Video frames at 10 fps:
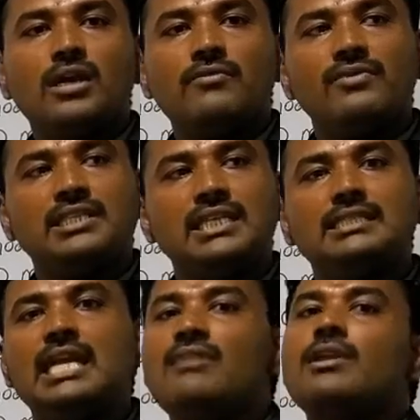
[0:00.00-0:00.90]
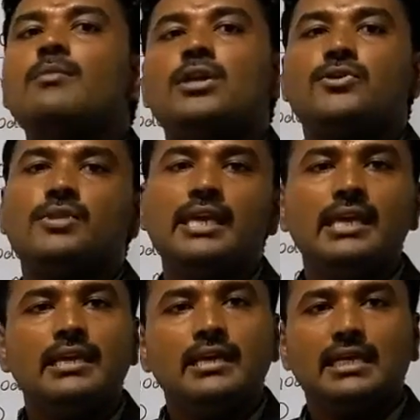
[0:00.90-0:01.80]
outcome which is deliverable to
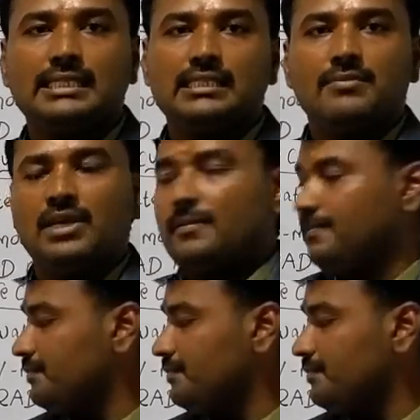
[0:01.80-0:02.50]
the customer.